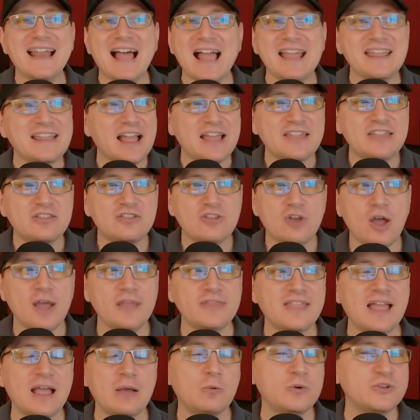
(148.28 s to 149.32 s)
I, I
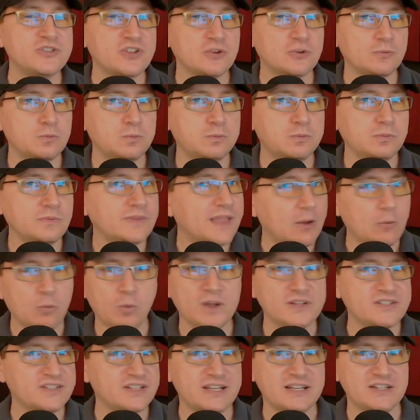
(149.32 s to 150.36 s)
thought that was a that
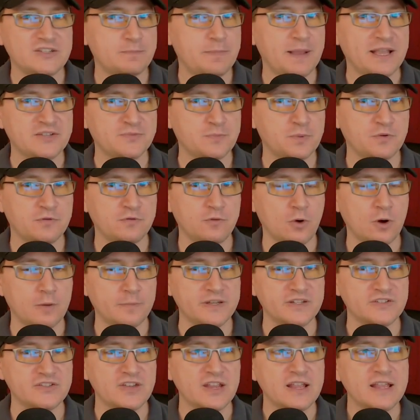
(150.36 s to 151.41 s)
wasn't his best
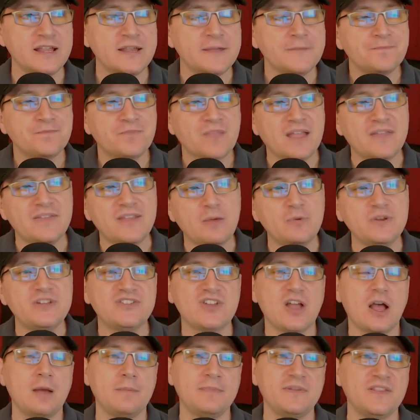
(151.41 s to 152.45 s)
performance. And then we
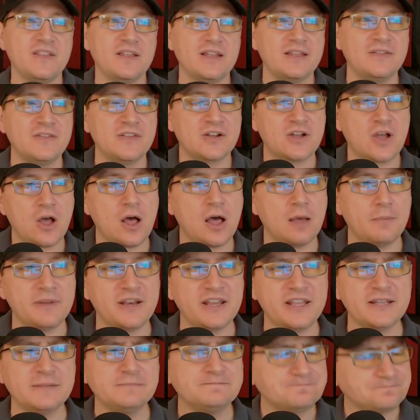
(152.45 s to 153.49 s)
saw him in the in the
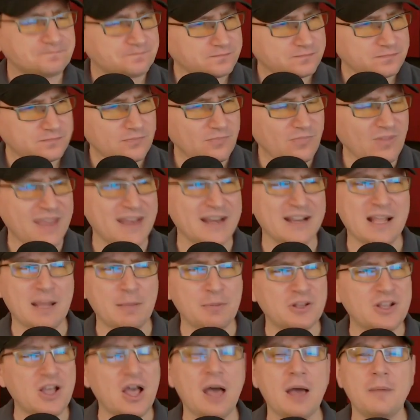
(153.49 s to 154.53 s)
comedy and a
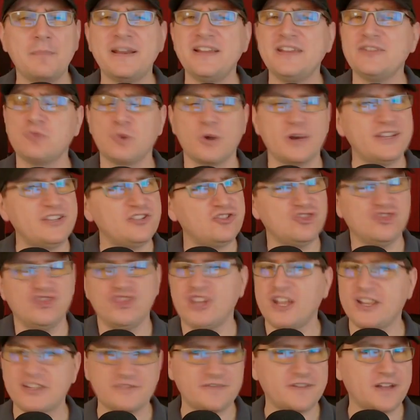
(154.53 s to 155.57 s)
couple of comedies where he's
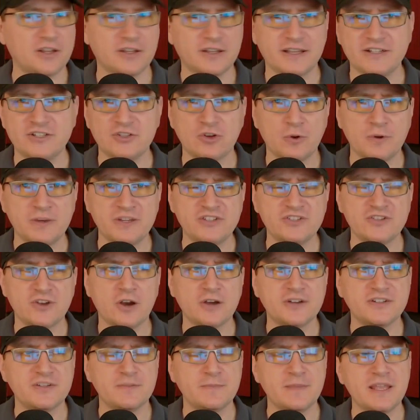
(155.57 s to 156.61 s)
just felt like Tony
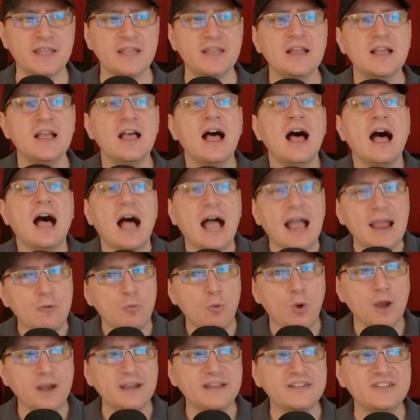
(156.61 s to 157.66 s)
Stark to me. I
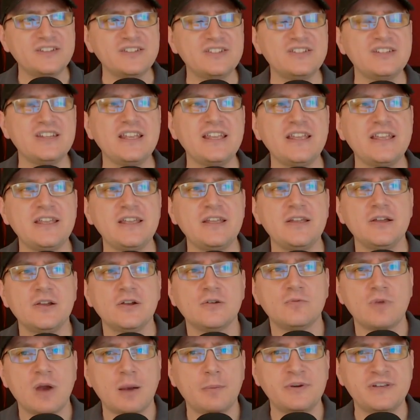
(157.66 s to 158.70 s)
want to see
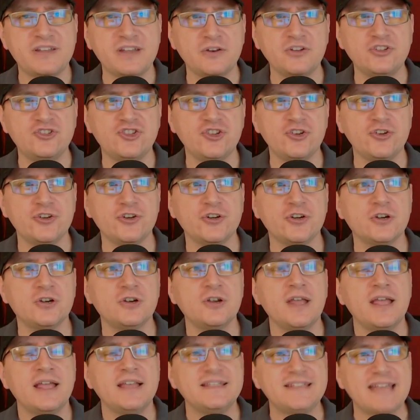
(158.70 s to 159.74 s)
Robert Downey
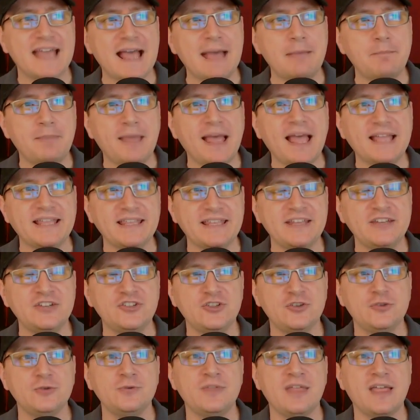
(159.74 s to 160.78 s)
Jr. tap back
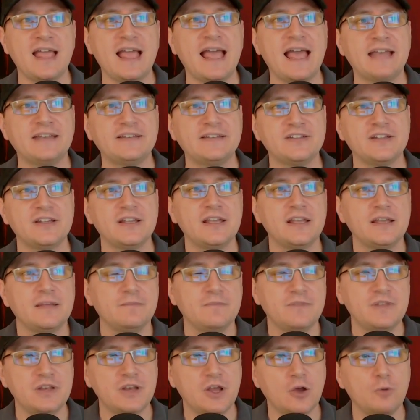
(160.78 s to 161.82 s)
into that,
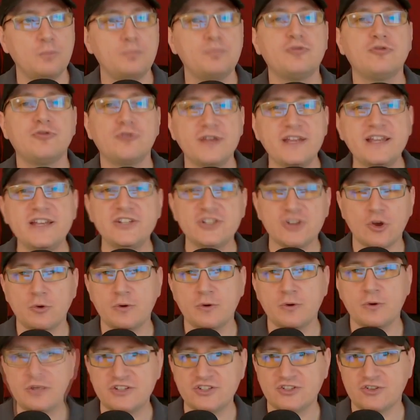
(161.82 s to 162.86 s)
you know, pre
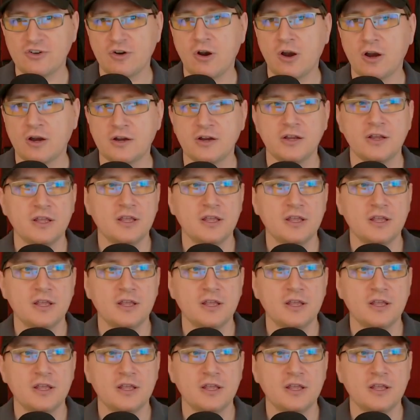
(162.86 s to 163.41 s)
Tony Stark.